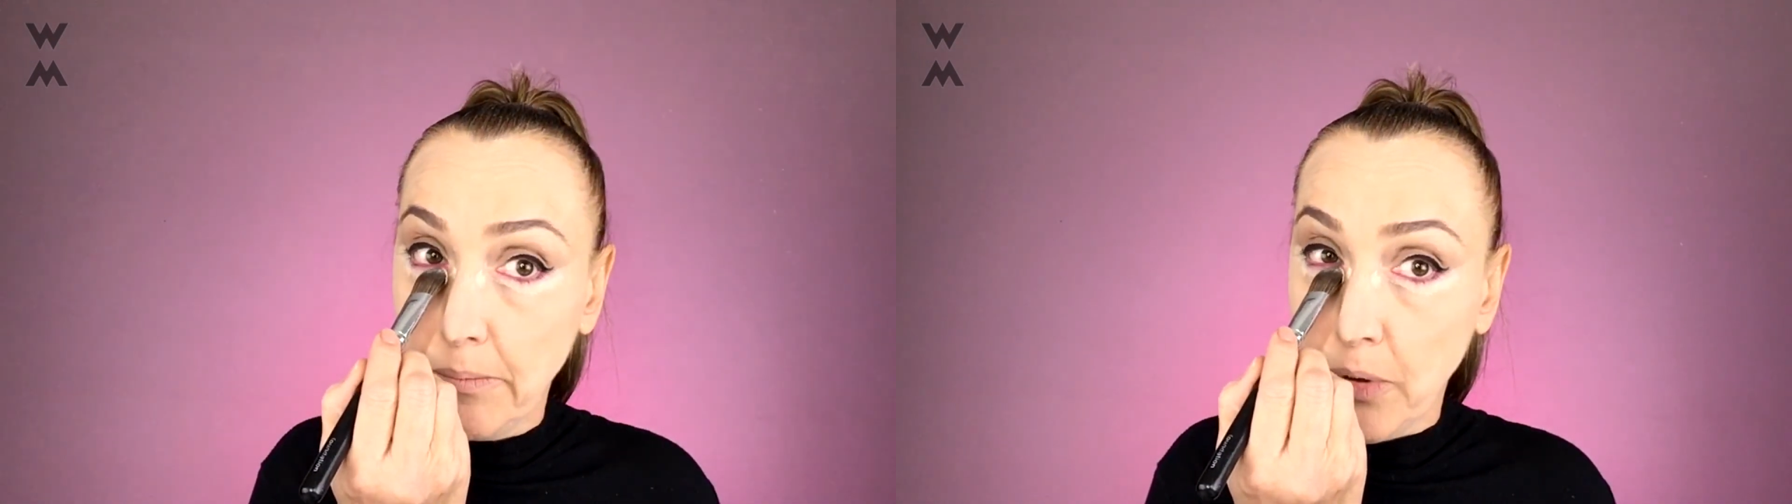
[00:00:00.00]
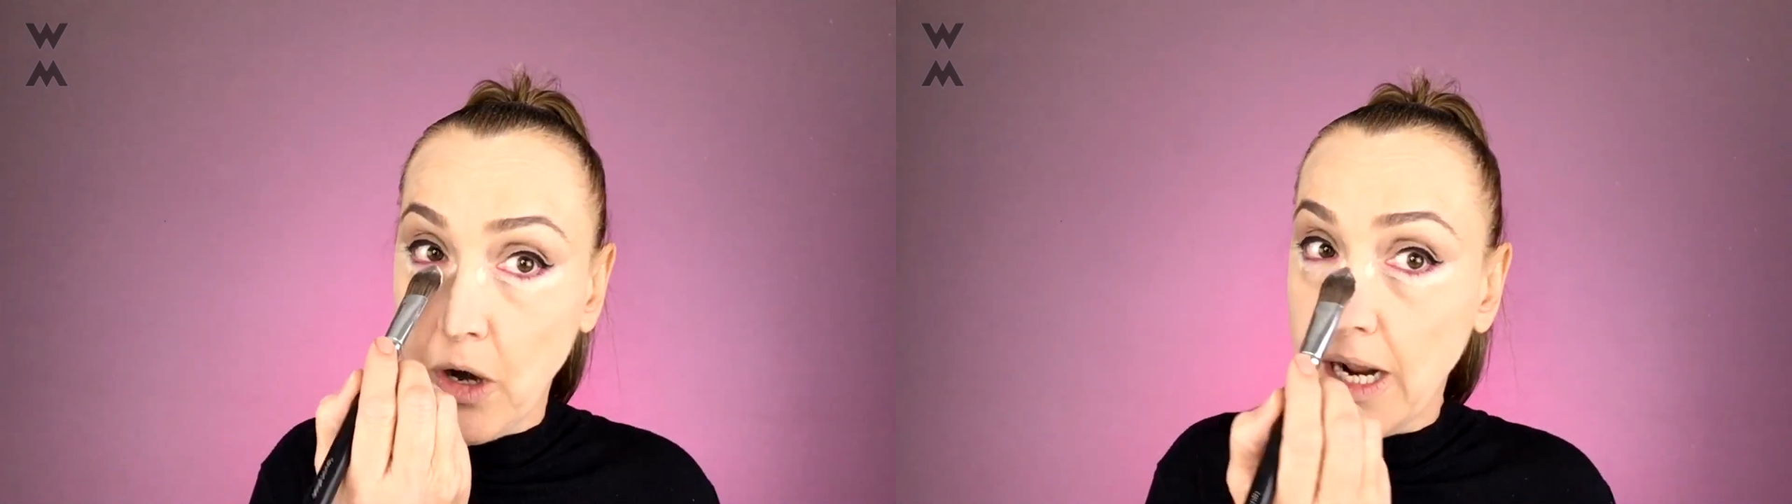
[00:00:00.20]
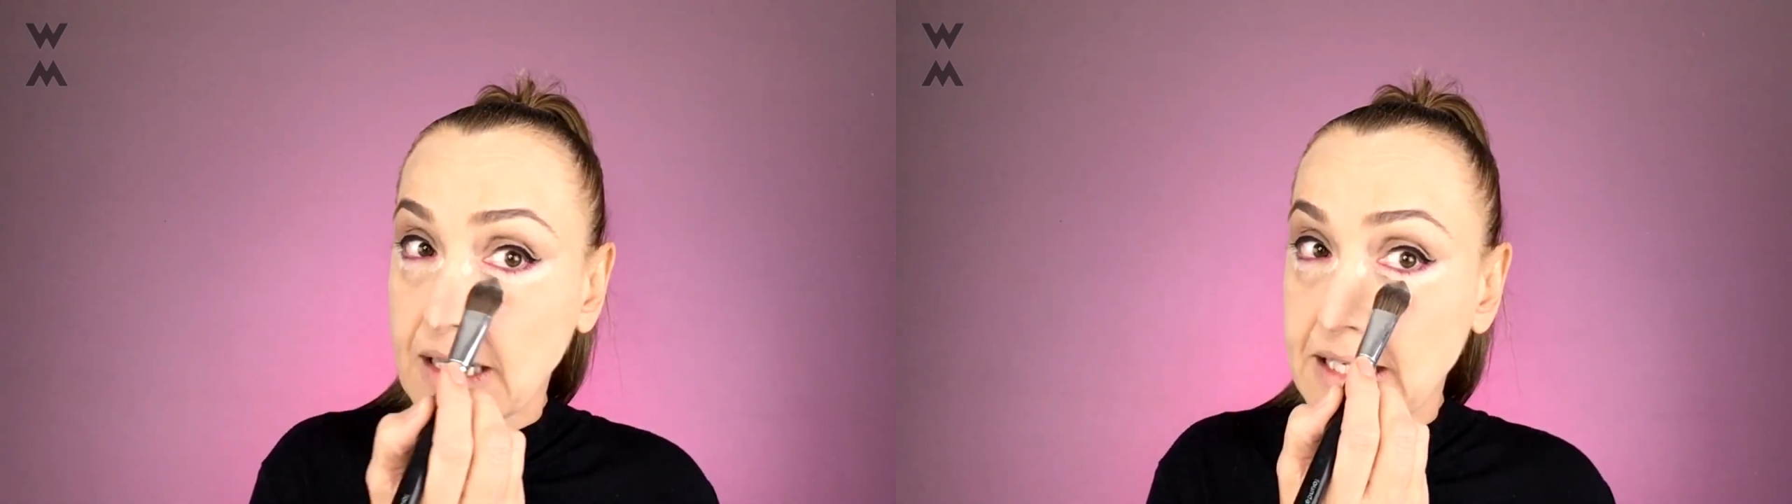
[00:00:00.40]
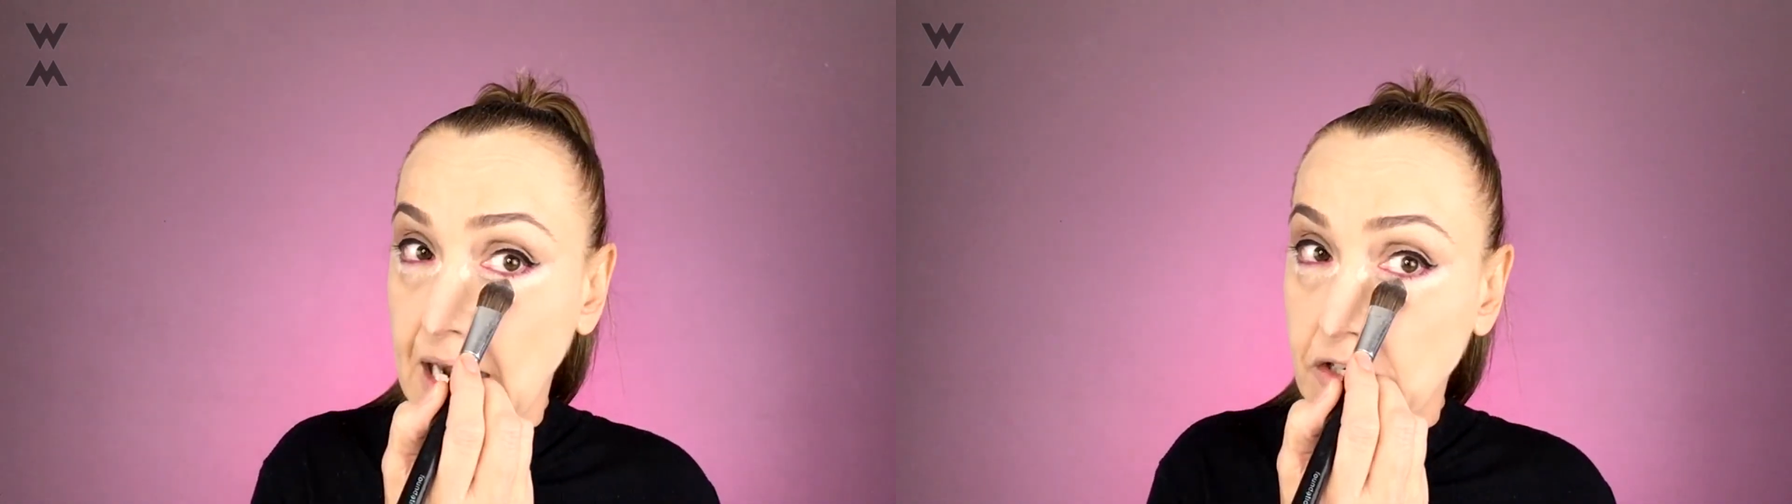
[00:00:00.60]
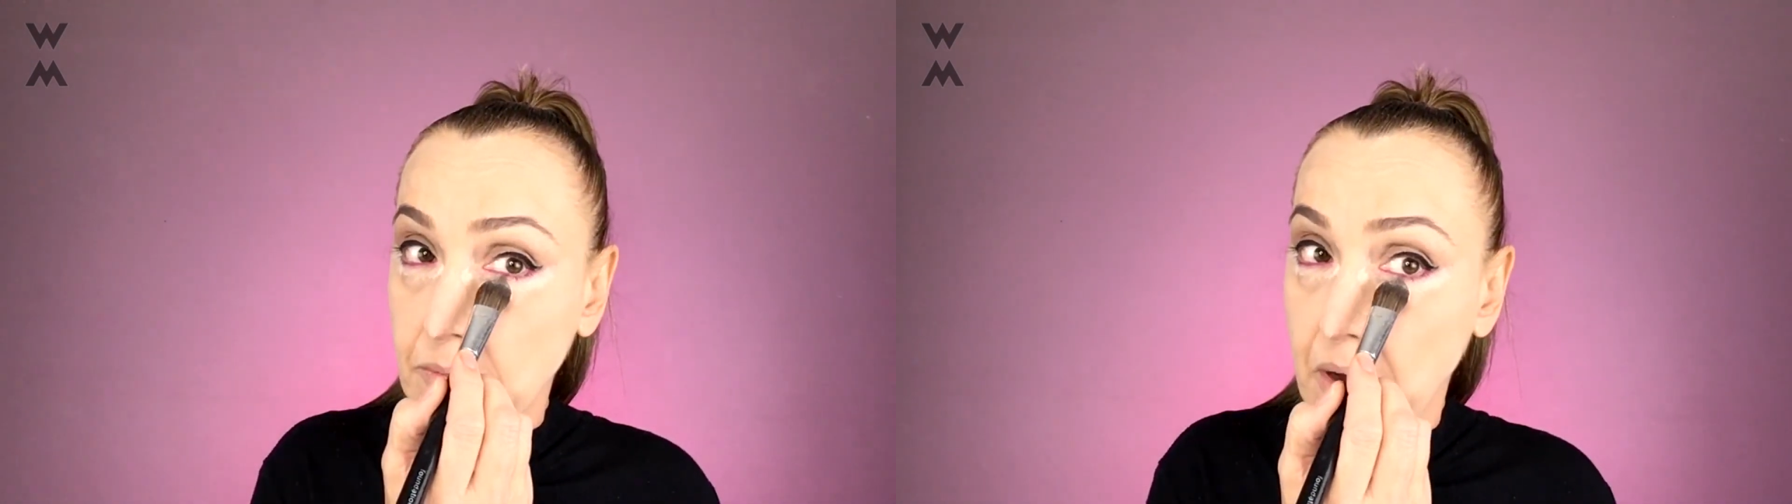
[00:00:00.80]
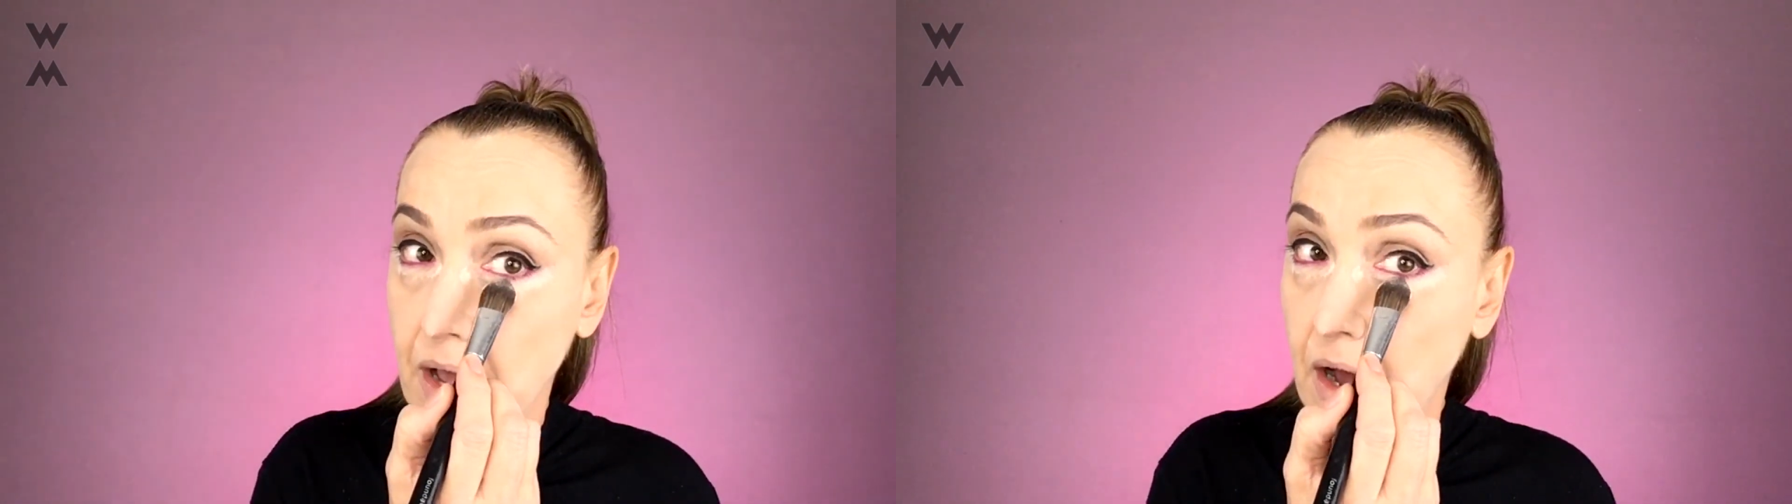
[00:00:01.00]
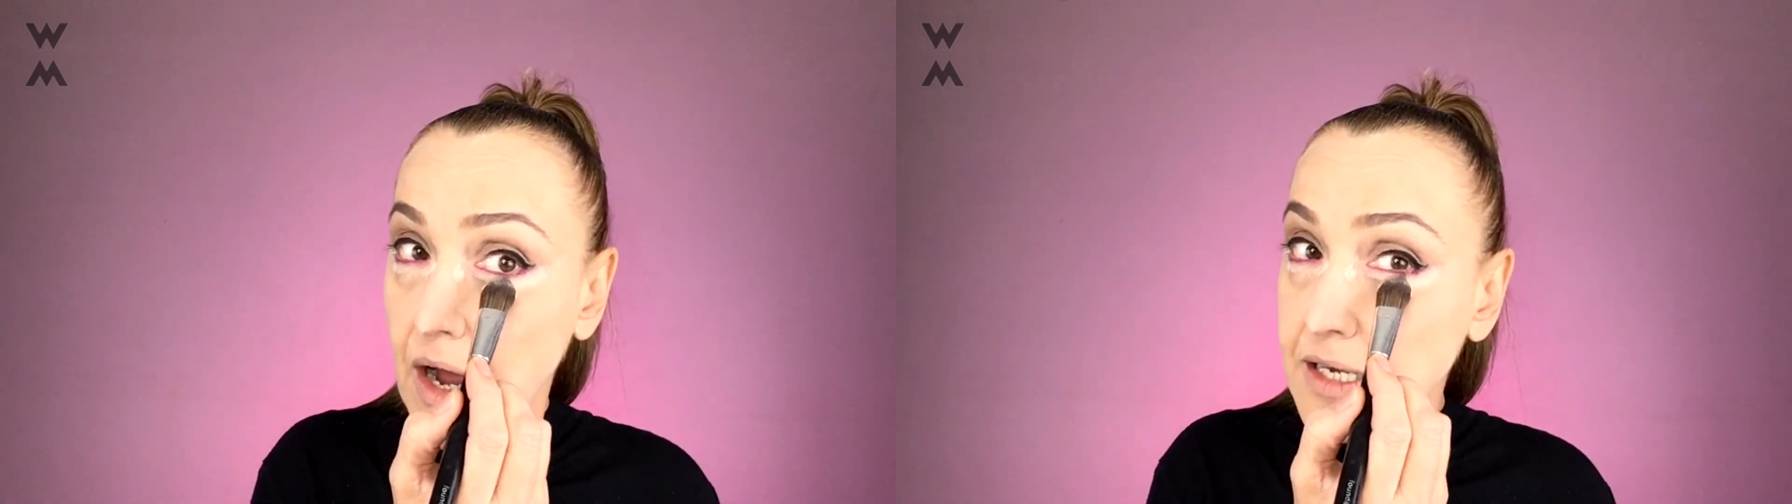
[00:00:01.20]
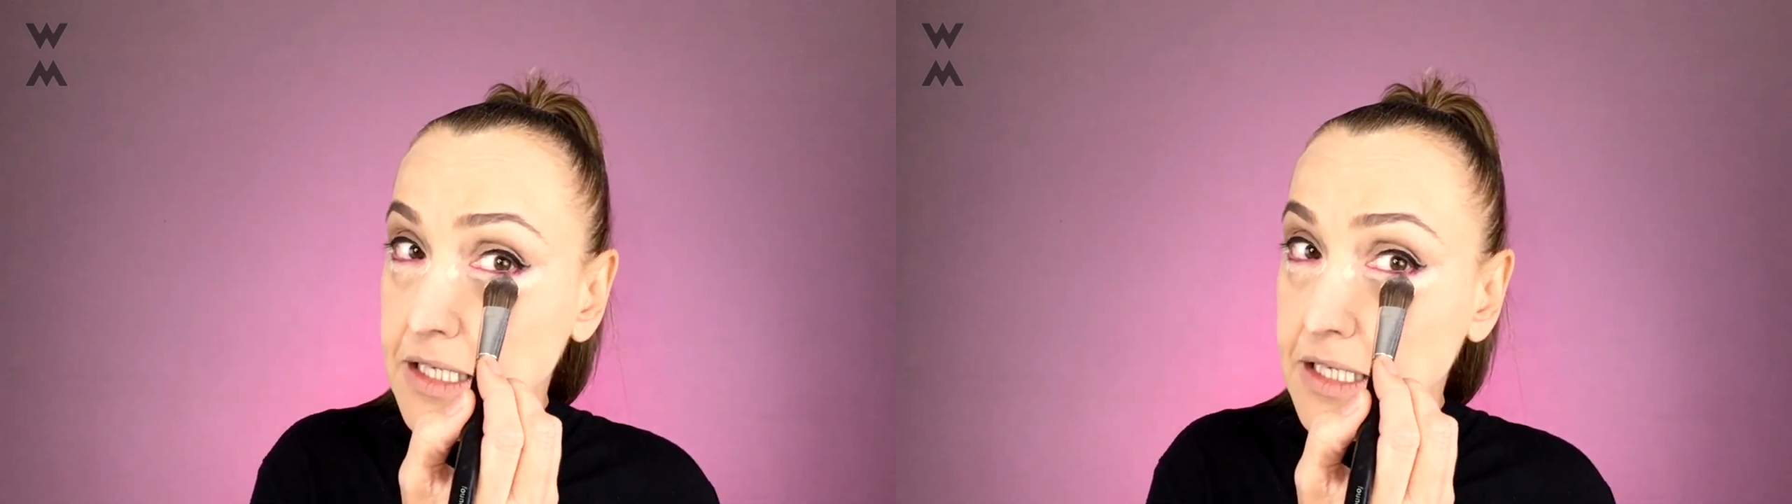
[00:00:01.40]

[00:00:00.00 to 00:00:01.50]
products under my eye,